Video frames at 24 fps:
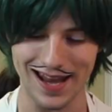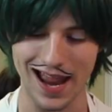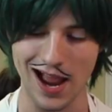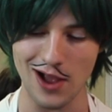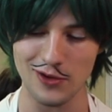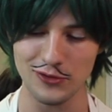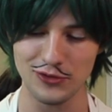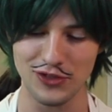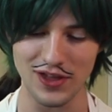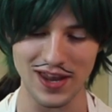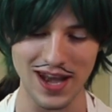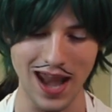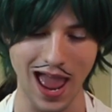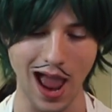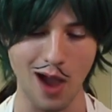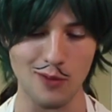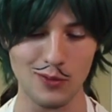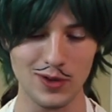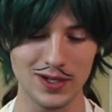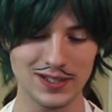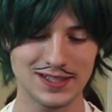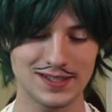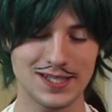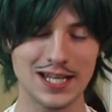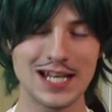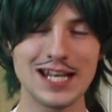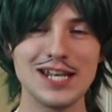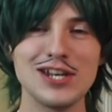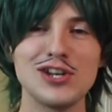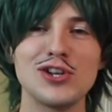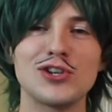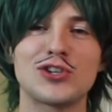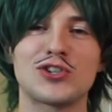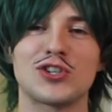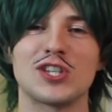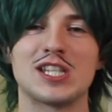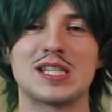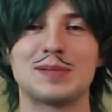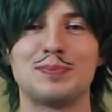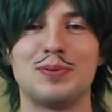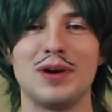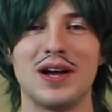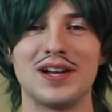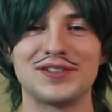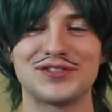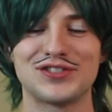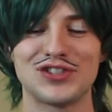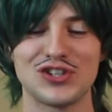Now that our delicious
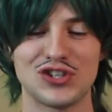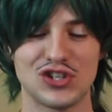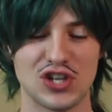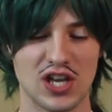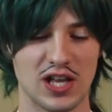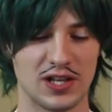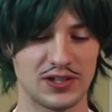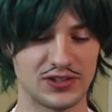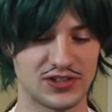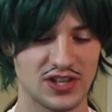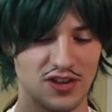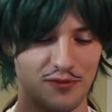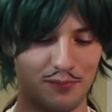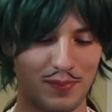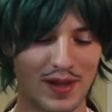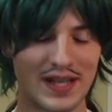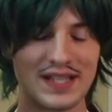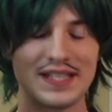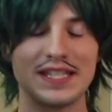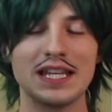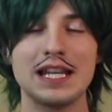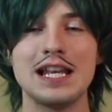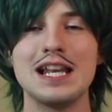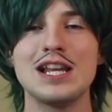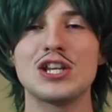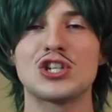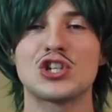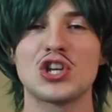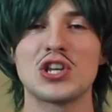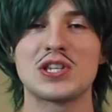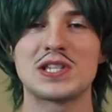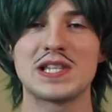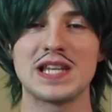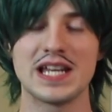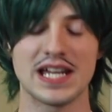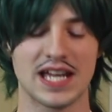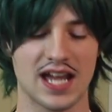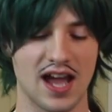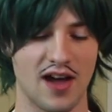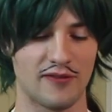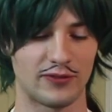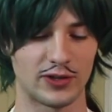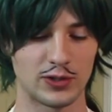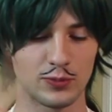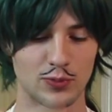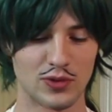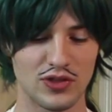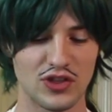pasta shells have been deliciously
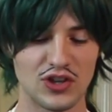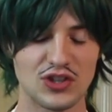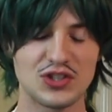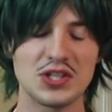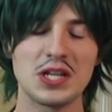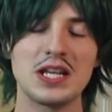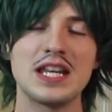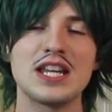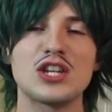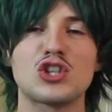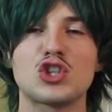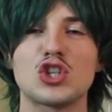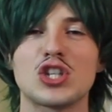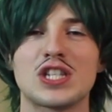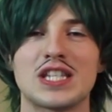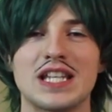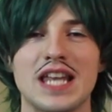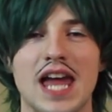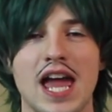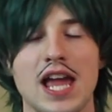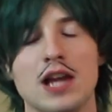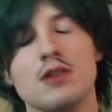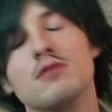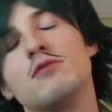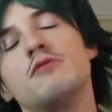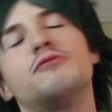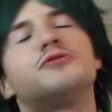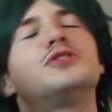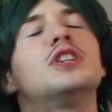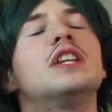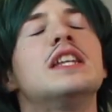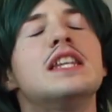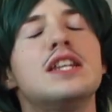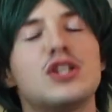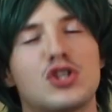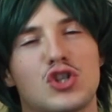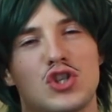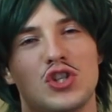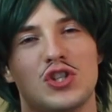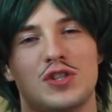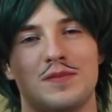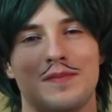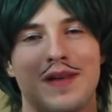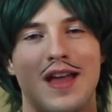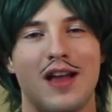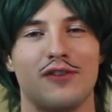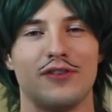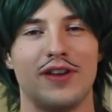covered with a delicious layer of
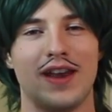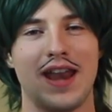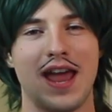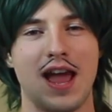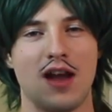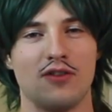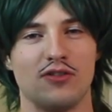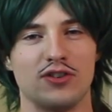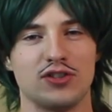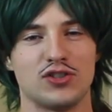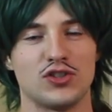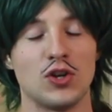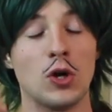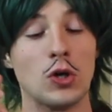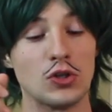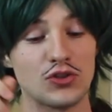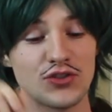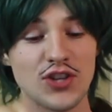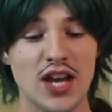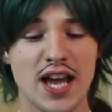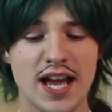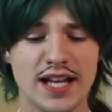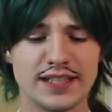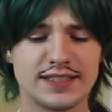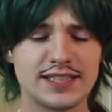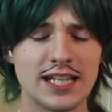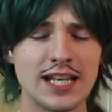delicious marinara sauce,